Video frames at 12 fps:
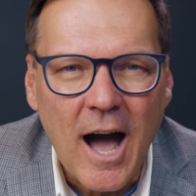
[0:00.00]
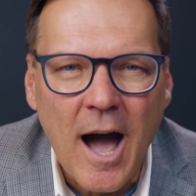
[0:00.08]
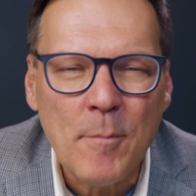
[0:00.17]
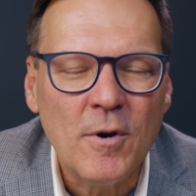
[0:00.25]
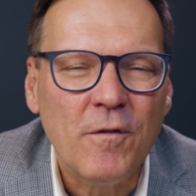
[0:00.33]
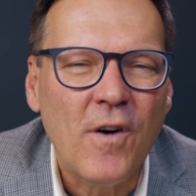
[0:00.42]

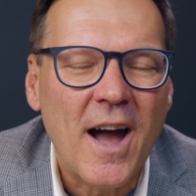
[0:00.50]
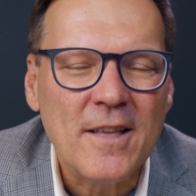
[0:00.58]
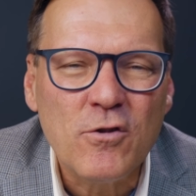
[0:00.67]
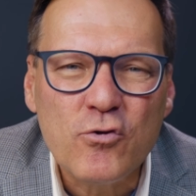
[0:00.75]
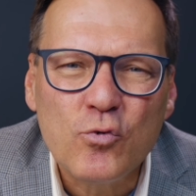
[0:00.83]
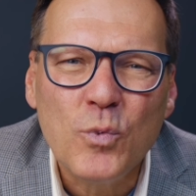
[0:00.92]
I'm going to
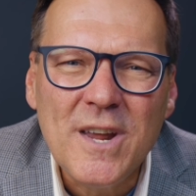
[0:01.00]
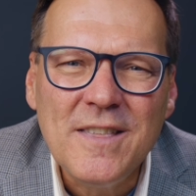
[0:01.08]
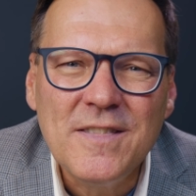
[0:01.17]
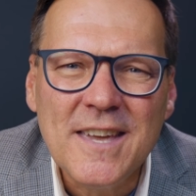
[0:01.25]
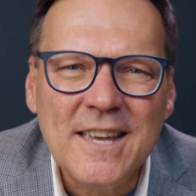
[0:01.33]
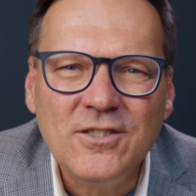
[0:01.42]
find three
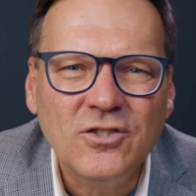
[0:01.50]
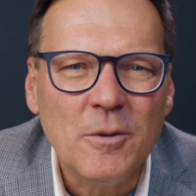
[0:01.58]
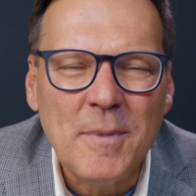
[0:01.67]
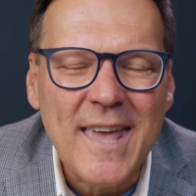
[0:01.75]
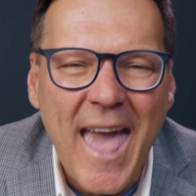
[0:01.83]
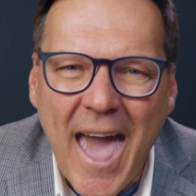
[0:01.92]
things to
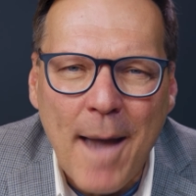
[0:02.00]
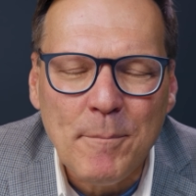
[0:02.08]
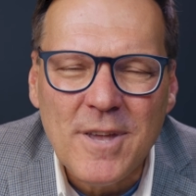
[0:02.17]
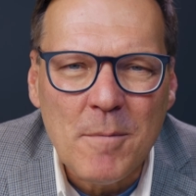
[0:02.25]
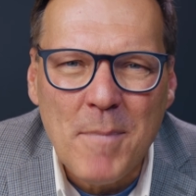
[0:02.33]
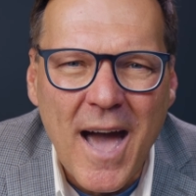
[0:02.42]
be
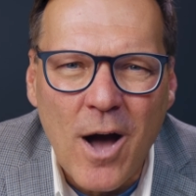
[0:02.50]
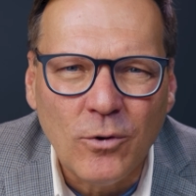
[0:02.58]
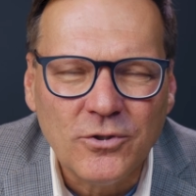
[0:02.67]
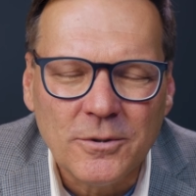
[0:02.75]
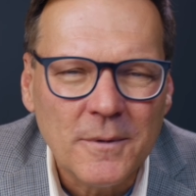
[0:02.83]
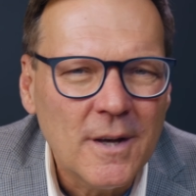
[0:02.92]
happy
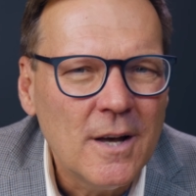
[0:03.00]
about,